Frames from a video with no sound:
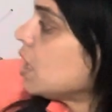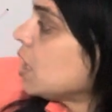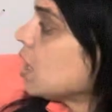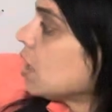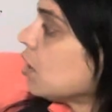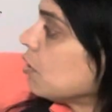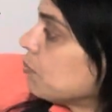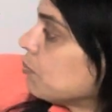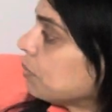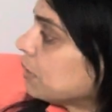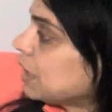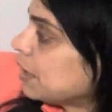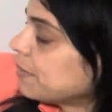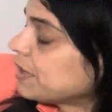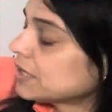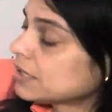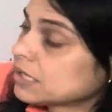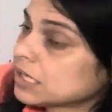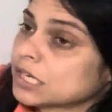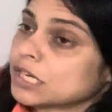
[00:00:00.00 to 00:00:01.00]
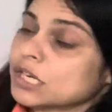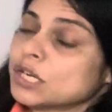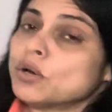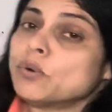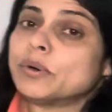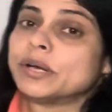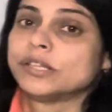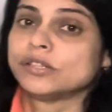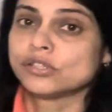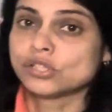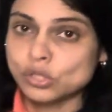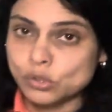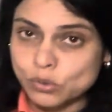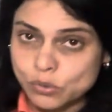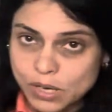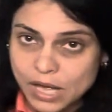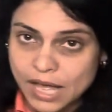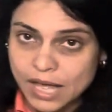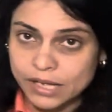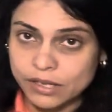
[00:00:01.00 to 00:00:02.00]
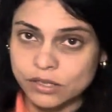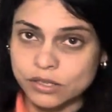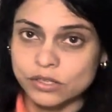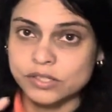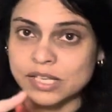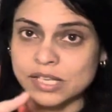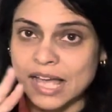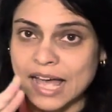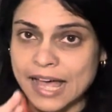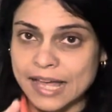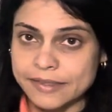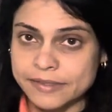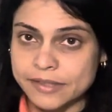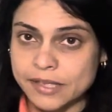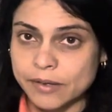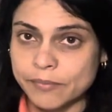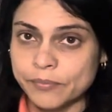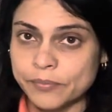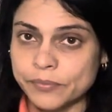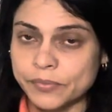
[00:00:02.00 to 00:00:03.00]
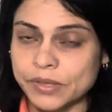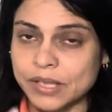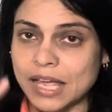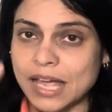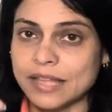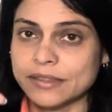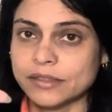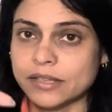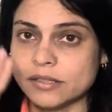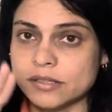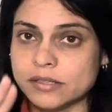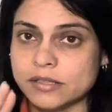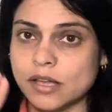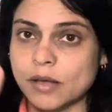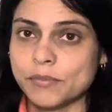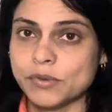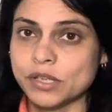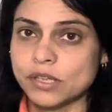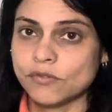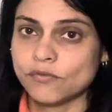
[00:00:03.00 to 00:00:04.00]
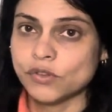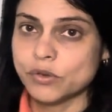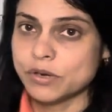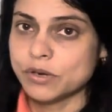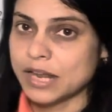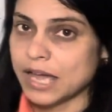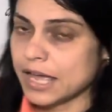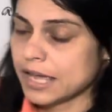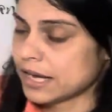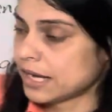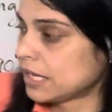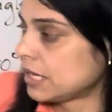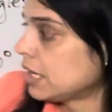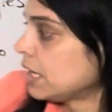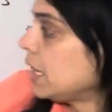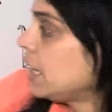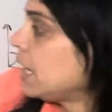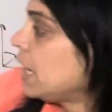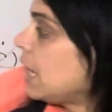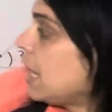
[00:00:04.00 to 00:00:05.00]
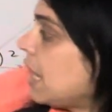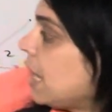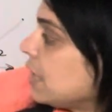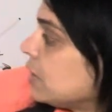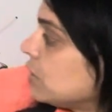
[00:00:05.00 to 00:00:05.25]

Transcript: Complementary, when two angles add them and the sum give you 90. And